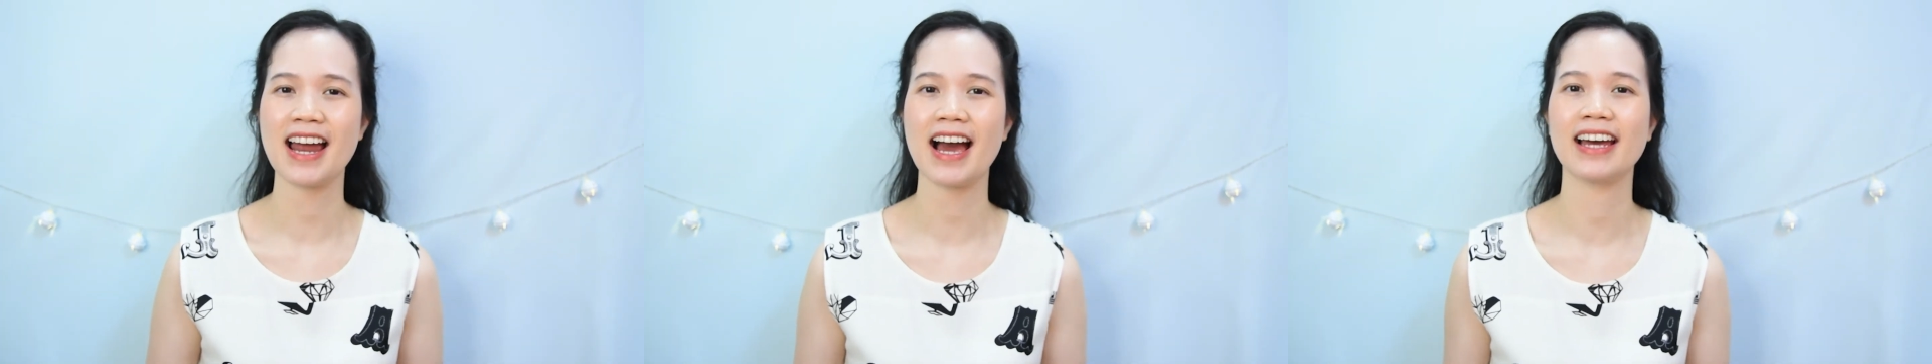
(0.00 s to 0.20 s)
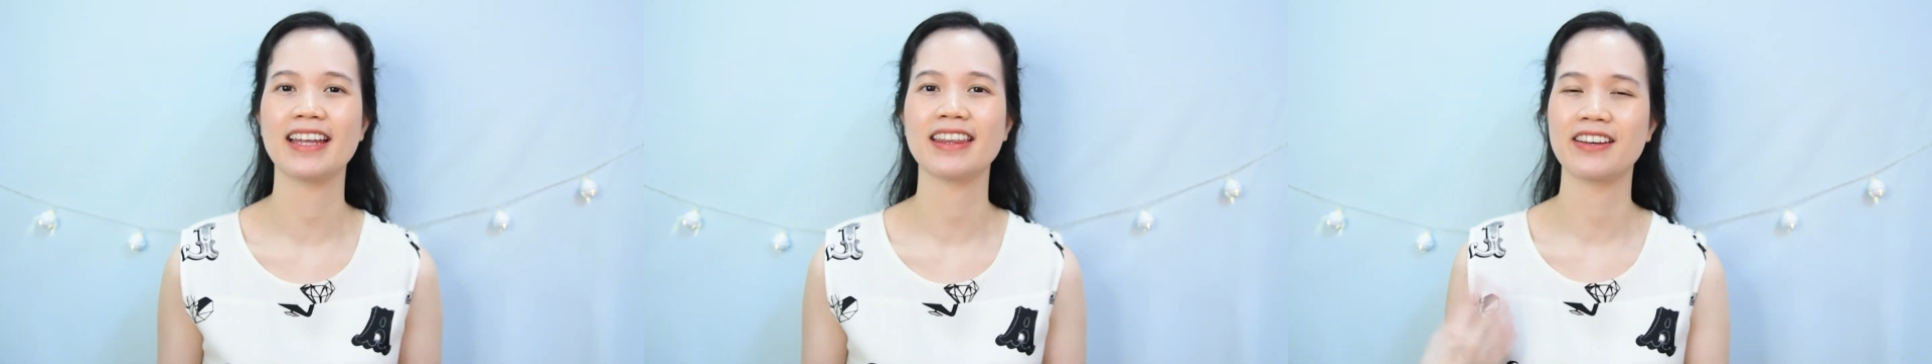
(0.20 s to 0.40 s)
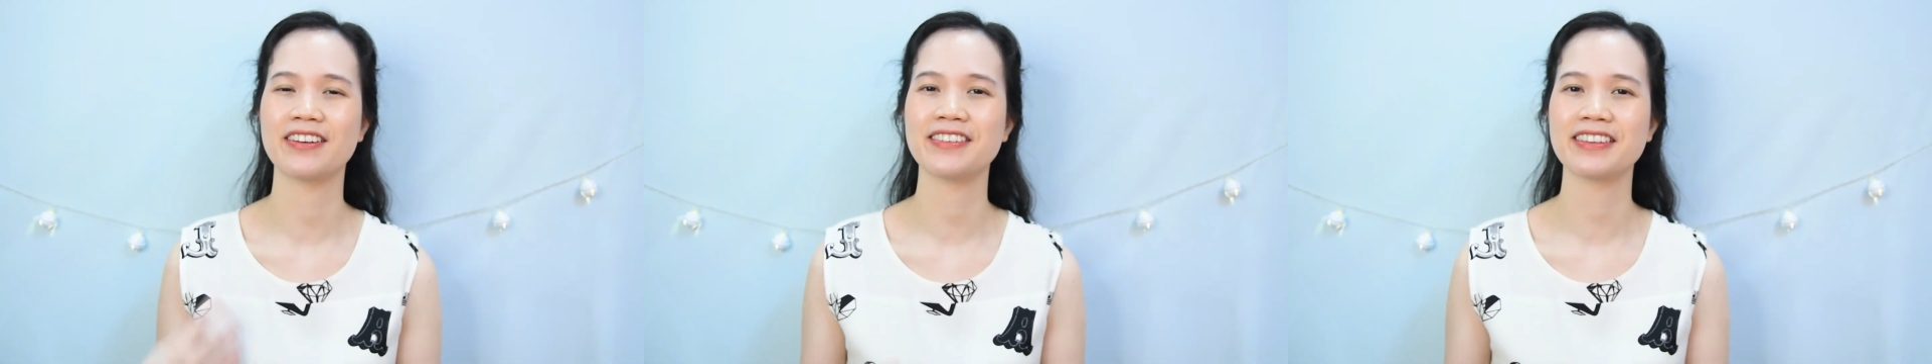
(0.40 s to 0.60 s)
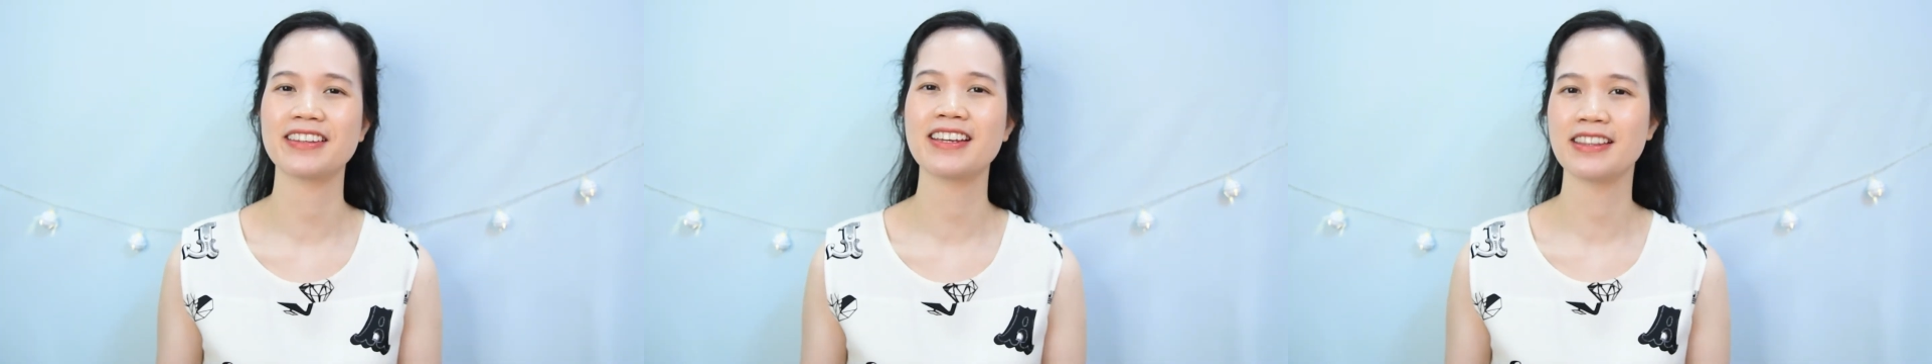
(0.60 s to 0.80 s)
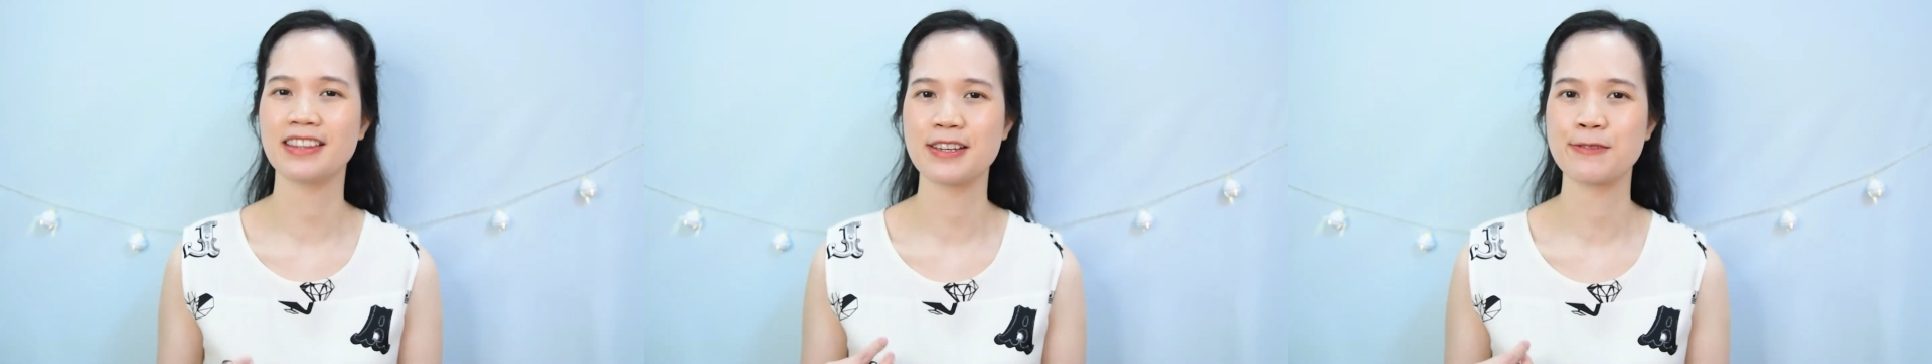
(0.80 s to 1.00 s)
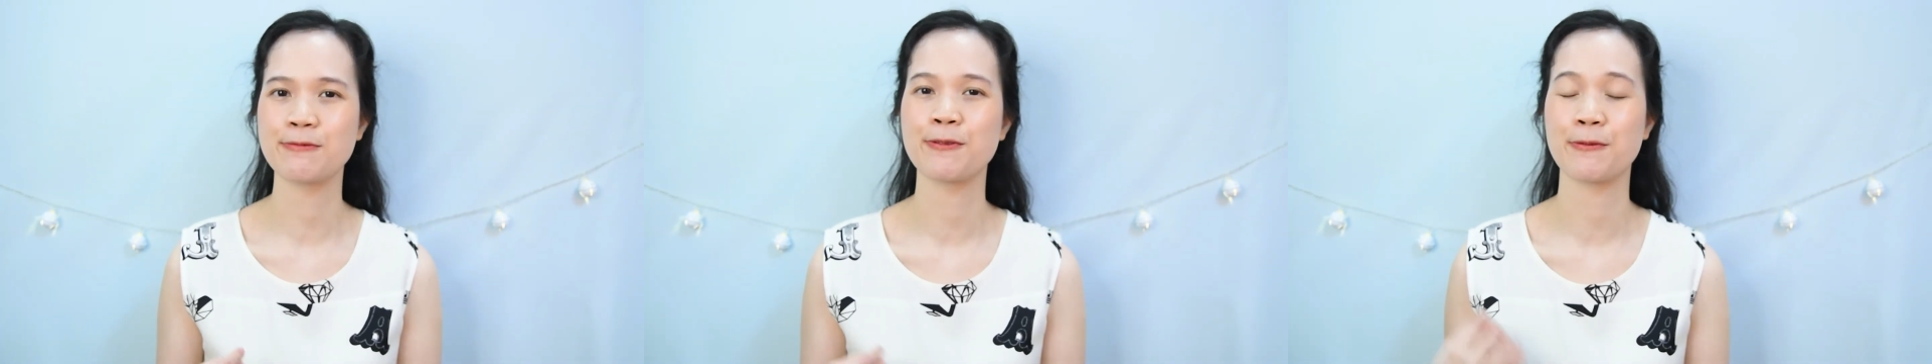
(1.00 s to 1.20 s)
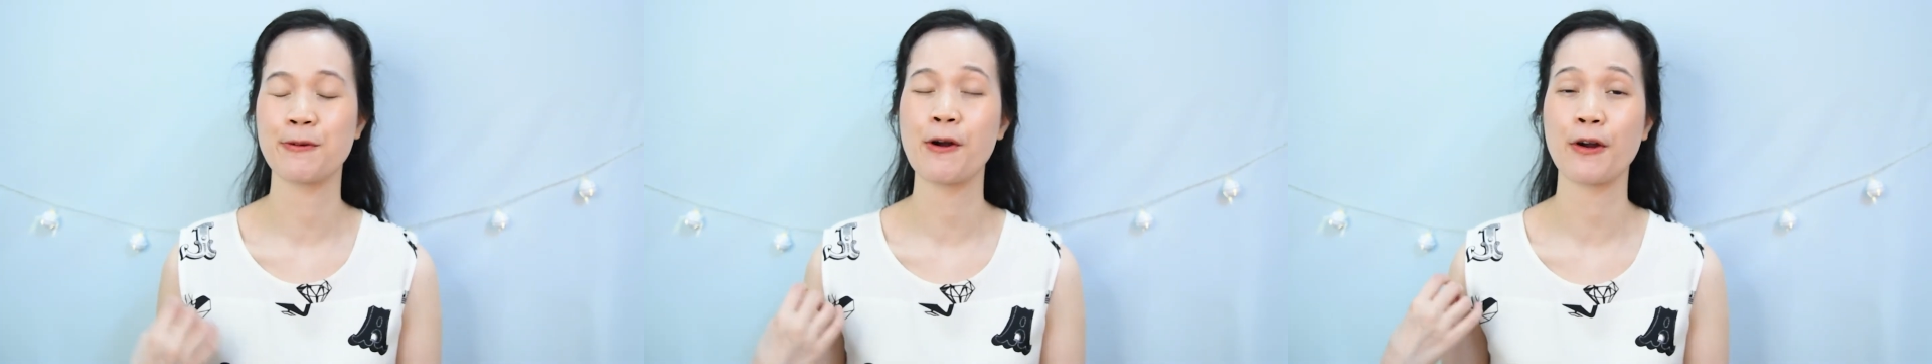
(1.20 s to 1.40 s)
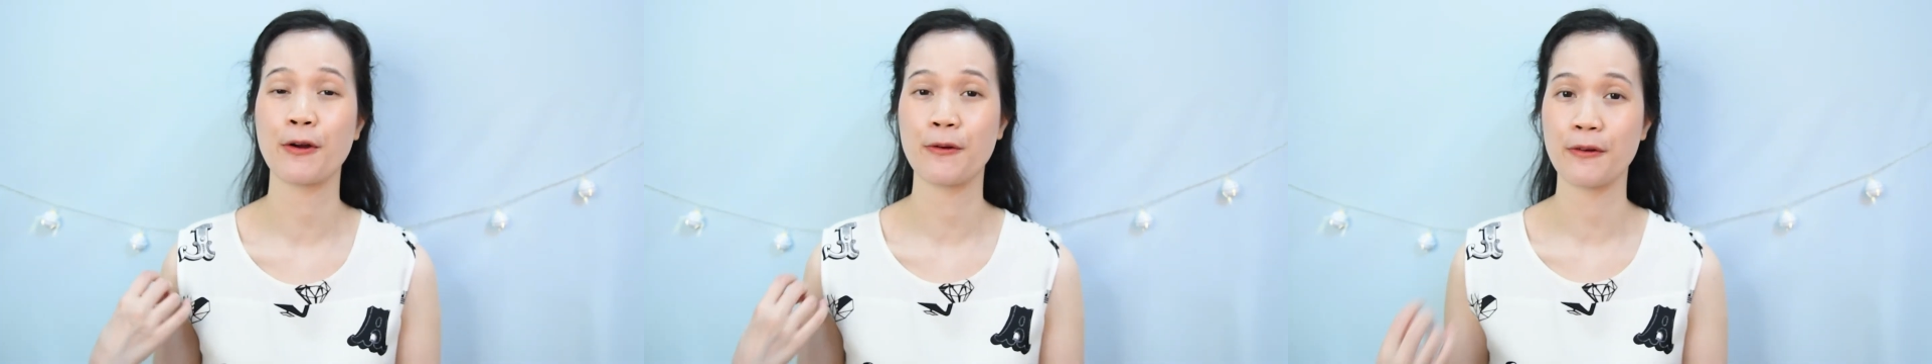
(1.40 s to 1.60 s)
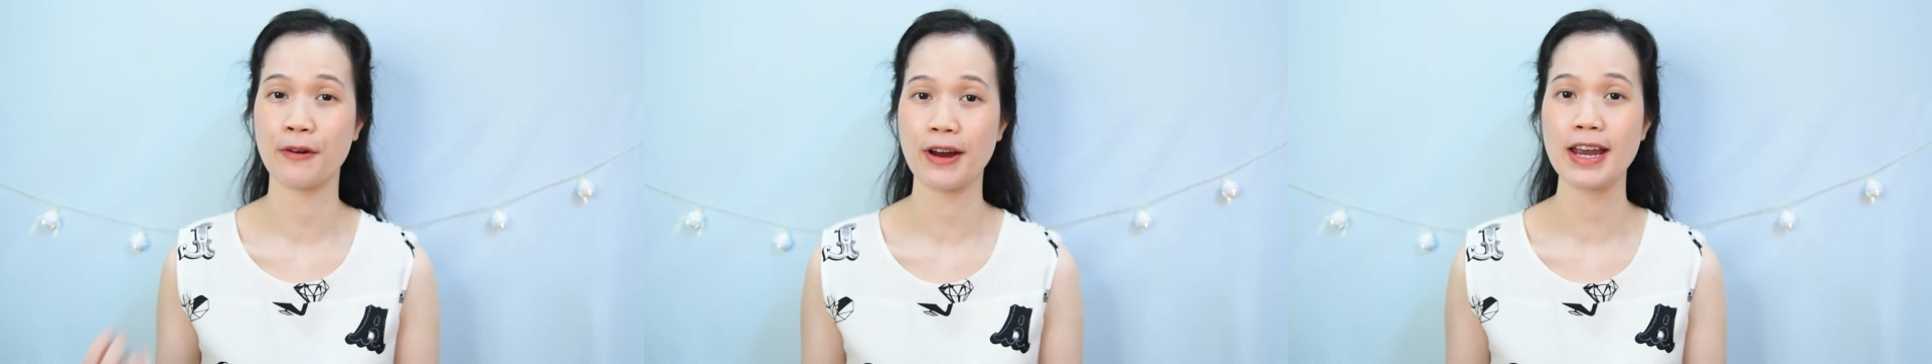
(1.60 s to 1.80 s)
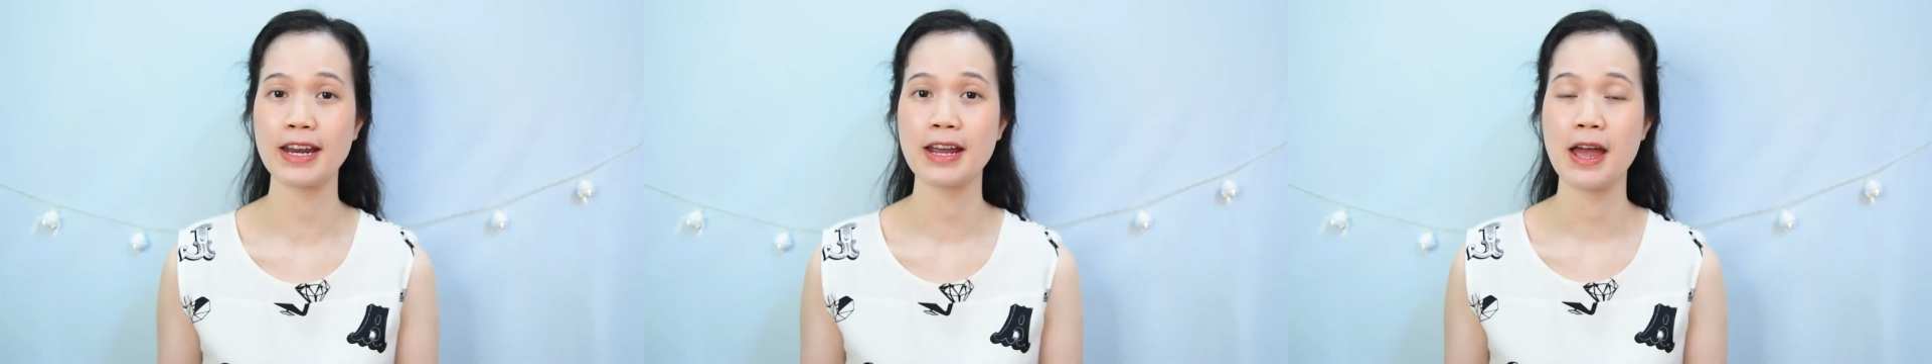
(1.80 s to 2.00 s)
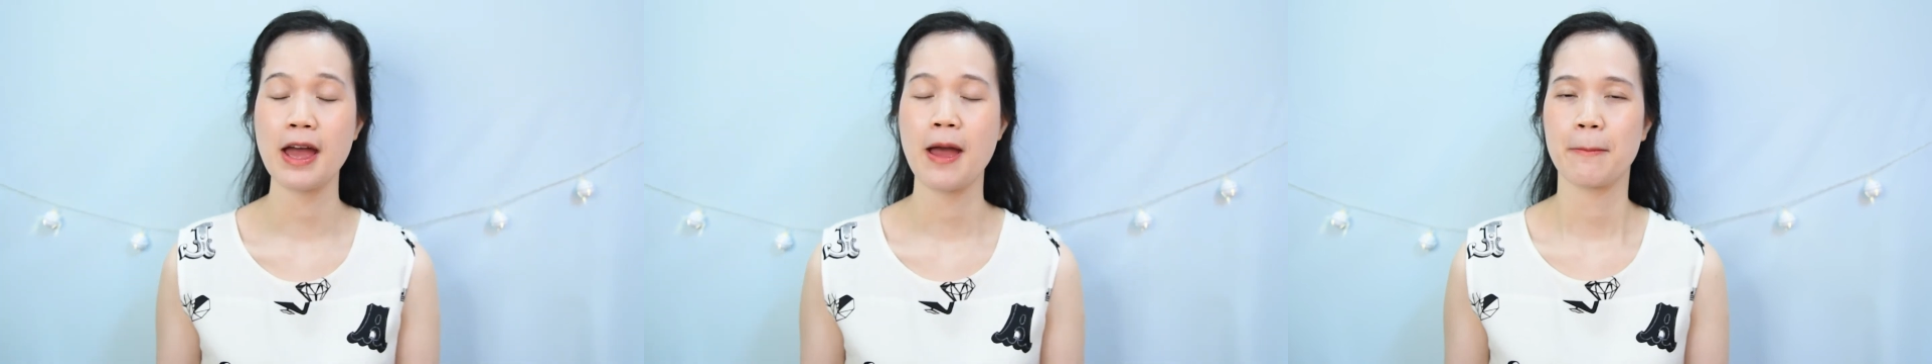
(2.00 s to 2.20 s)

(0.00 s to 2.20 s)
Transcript: I don't think this would work great